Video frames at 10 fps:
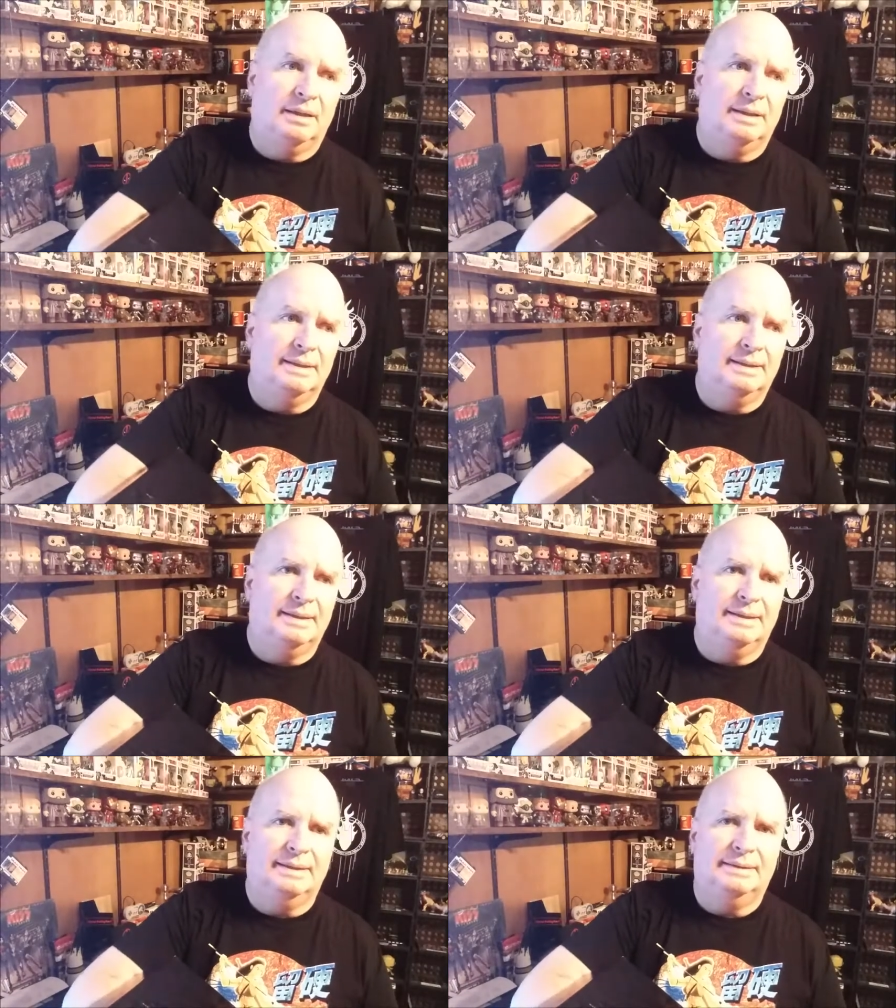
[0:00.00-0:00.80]

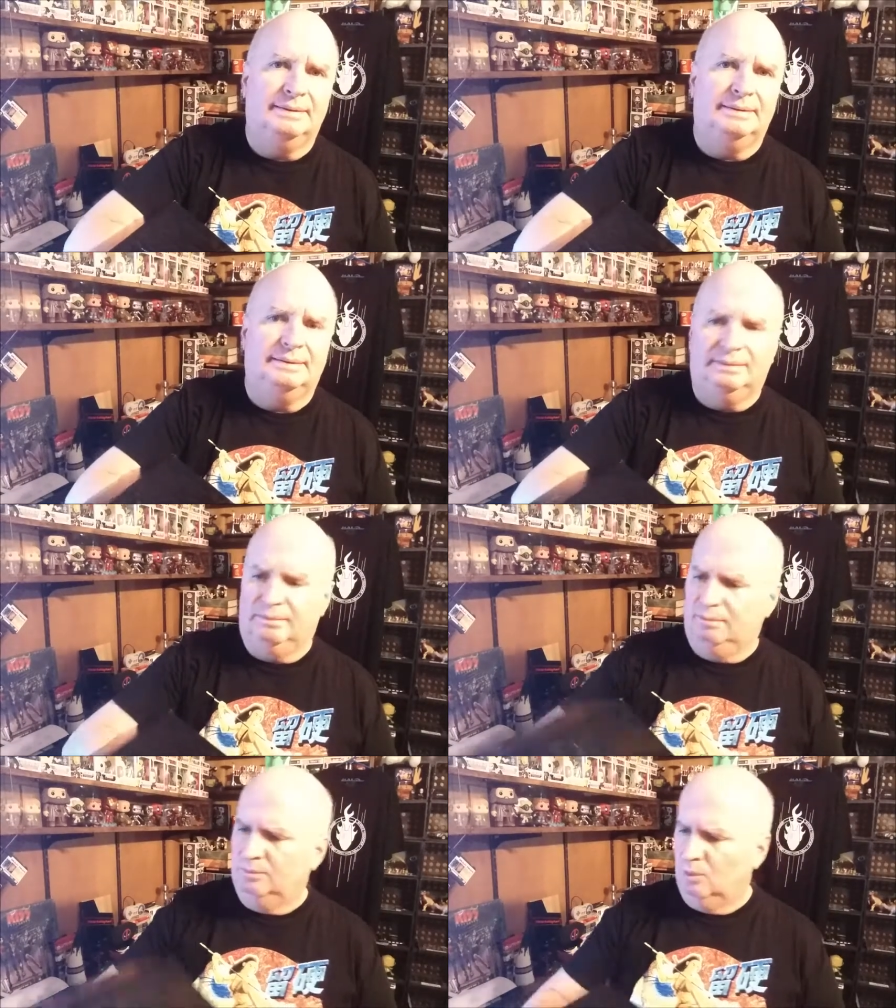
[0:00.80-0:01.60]
And
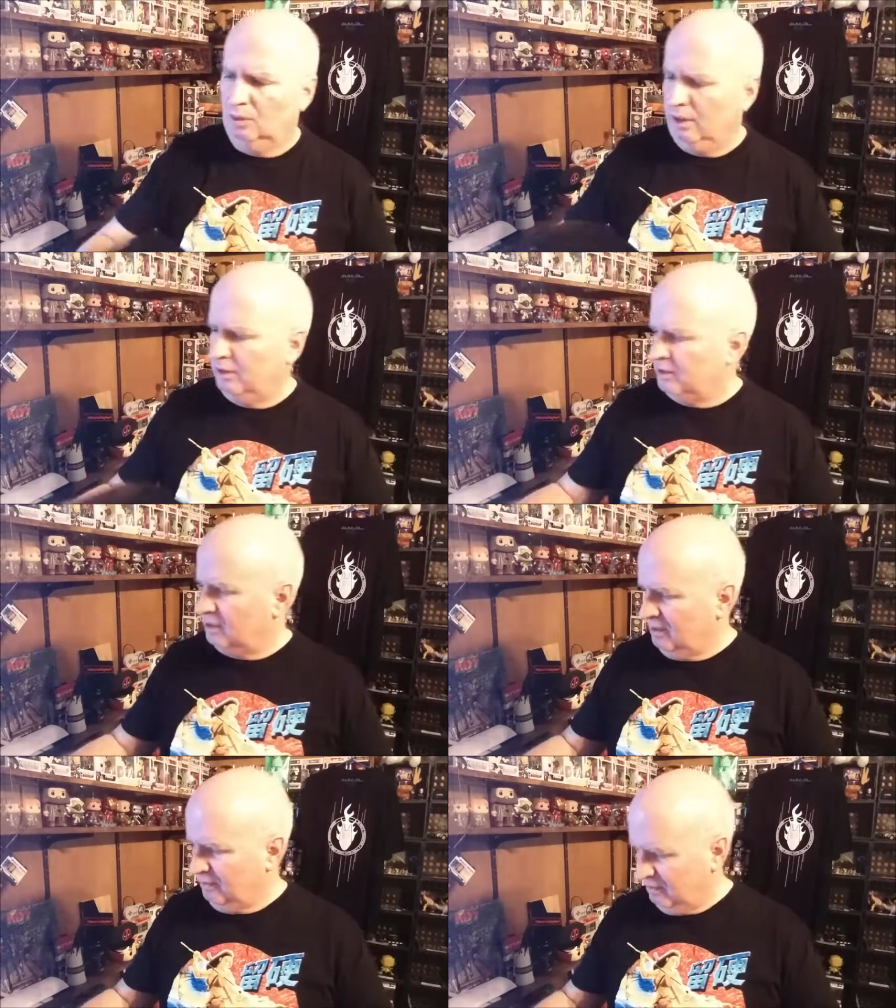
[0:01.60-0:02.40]
more little
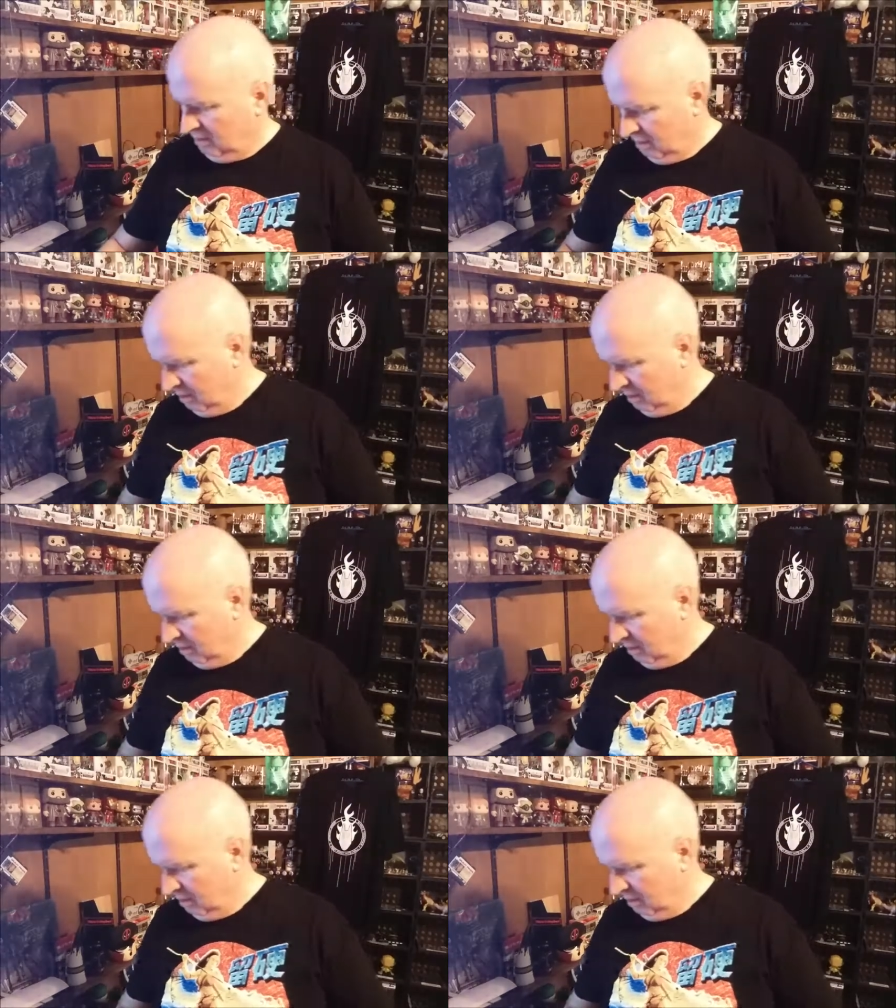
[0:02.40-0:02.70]
stuff.